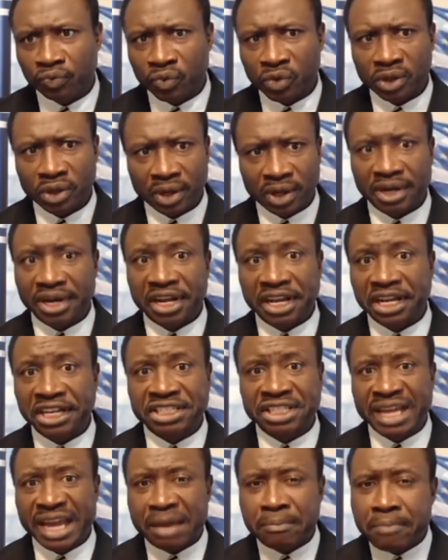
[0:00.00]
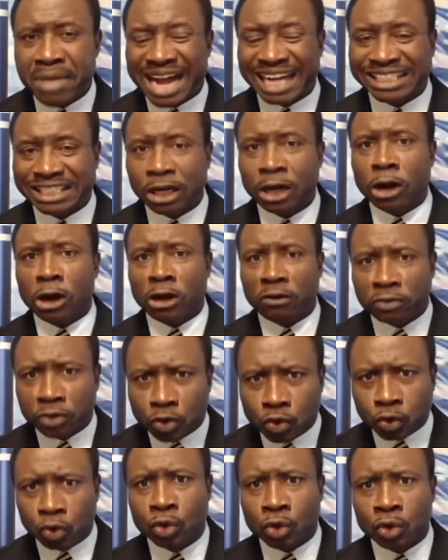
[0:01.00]
It is a matter of
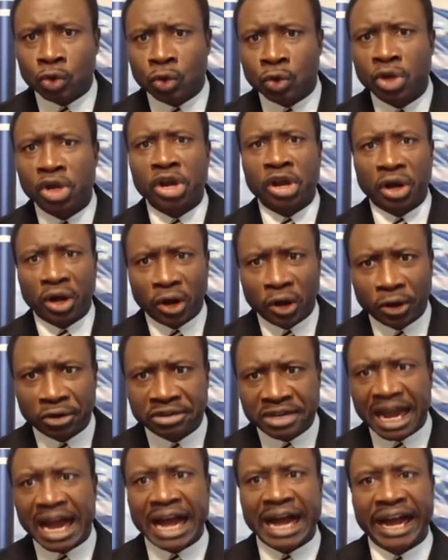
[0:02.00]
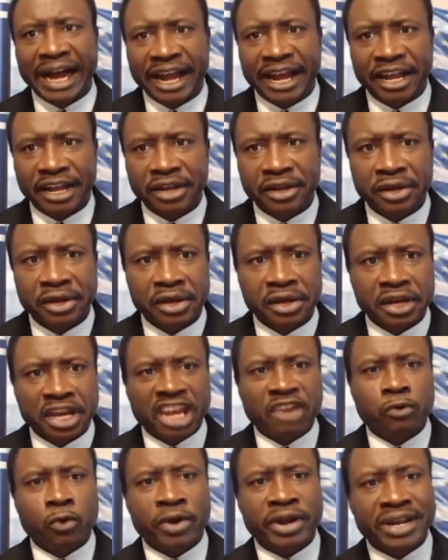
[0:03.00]
do or die.
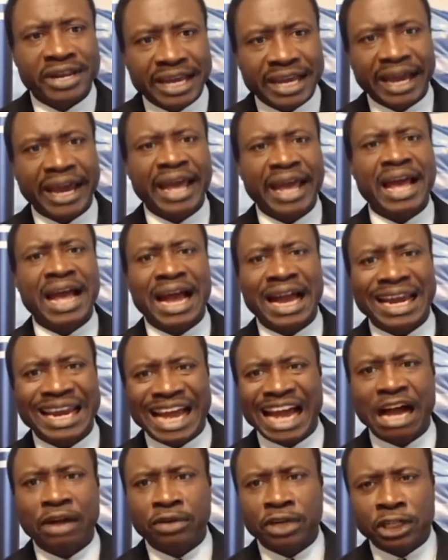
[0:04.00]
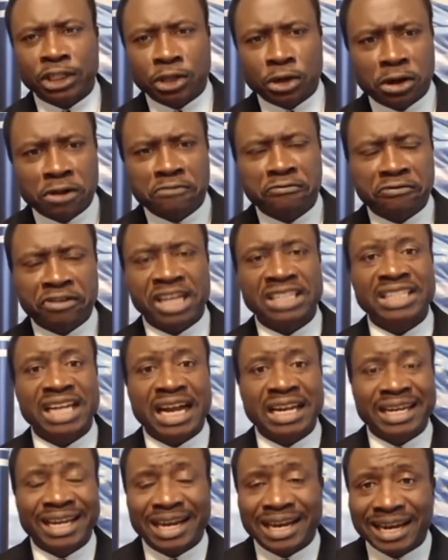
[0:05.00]
If we dare allow this conference
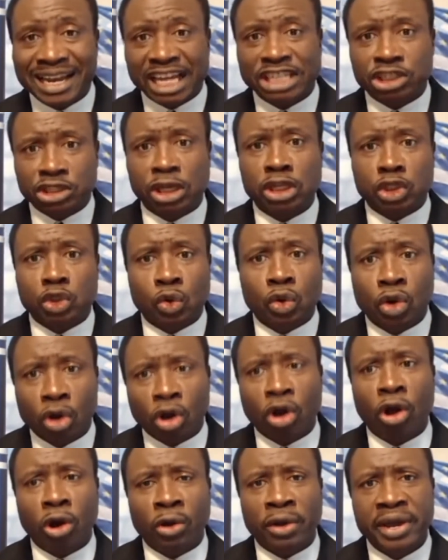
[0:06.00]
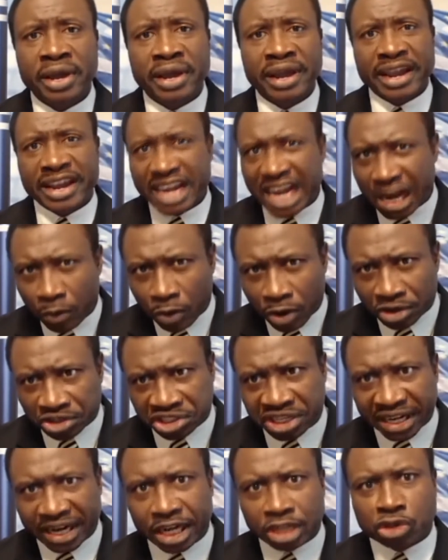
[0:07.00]
and the elections to hold in our
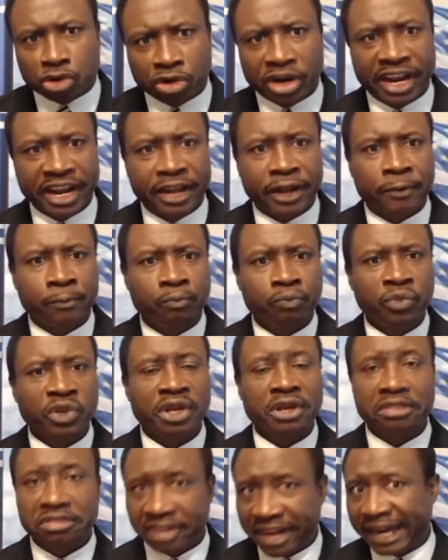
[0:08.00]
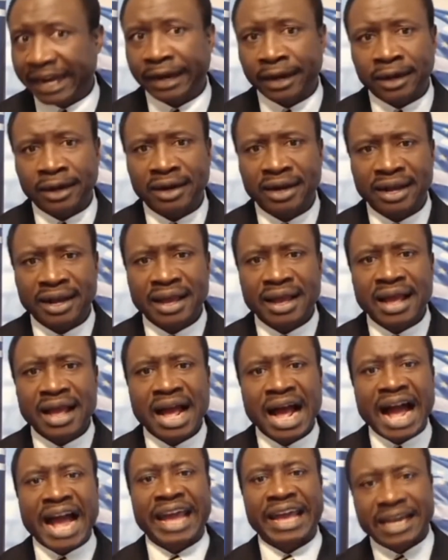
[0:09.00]
territory, then
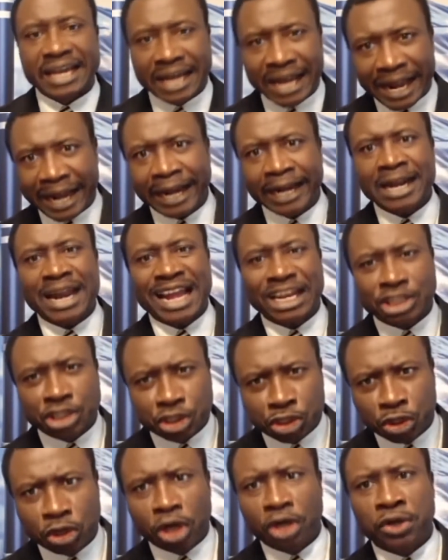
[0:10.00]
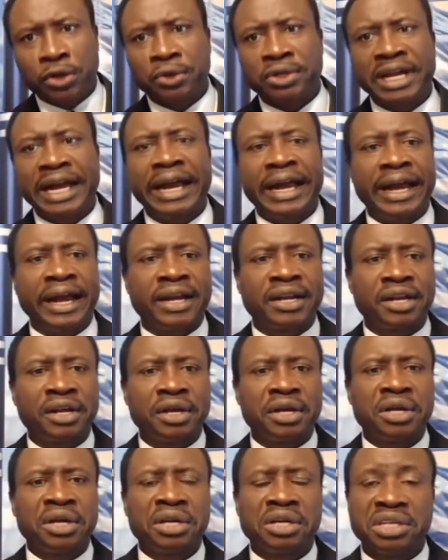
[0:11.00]
I can assure you that
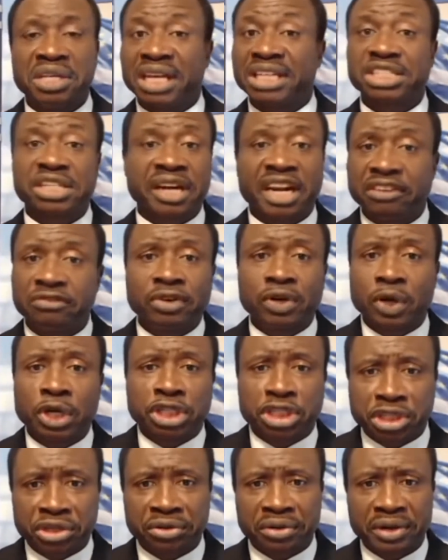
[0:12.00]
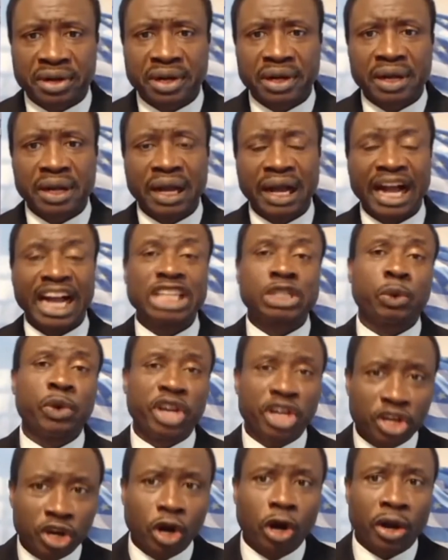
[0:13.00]
this revolution, as we
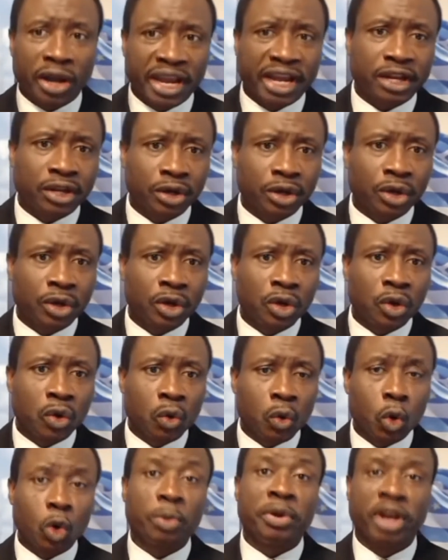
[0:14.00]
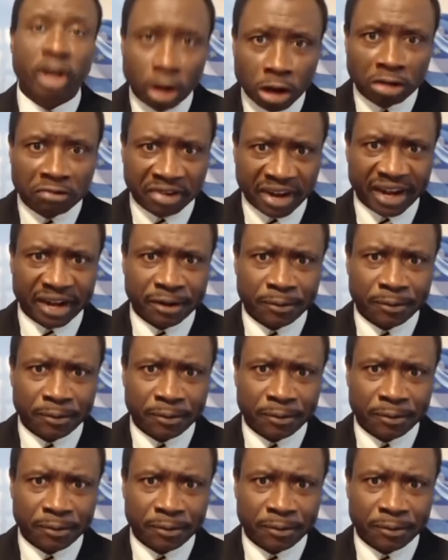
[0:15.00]
know it, will be over.